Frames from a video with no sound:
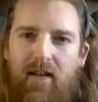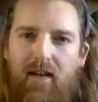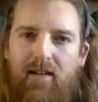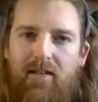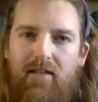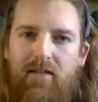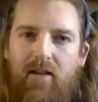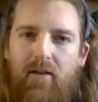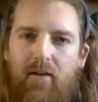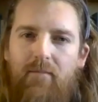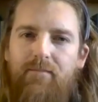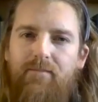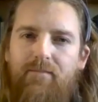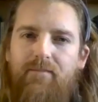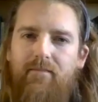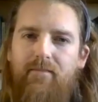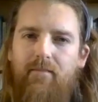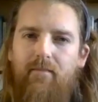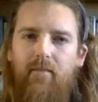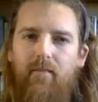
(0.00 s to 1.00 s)
Yeah. So
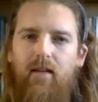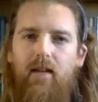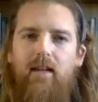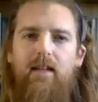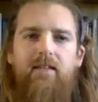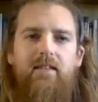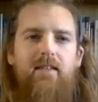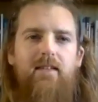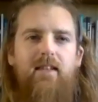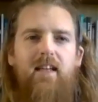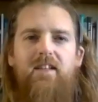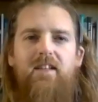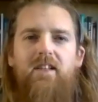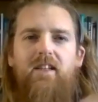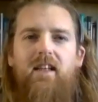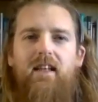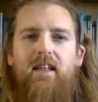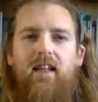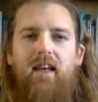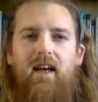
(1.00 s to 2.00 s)
it's
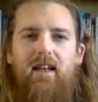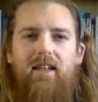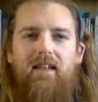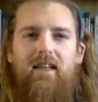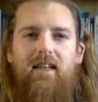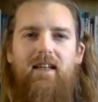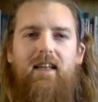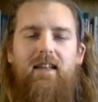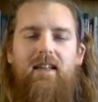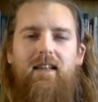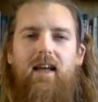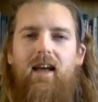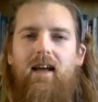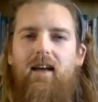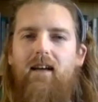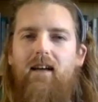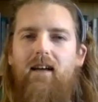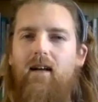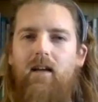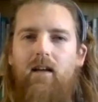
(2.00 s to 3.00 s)
essentially the idea that
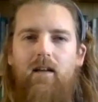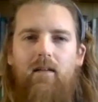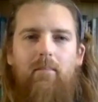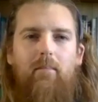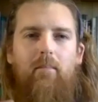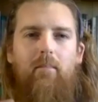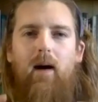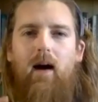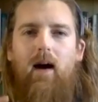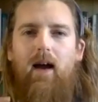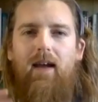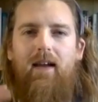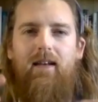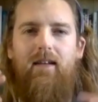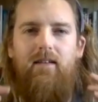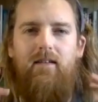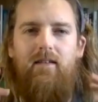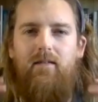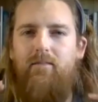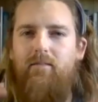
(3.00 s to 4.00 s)

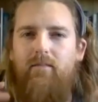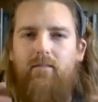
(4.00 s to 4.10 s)
mind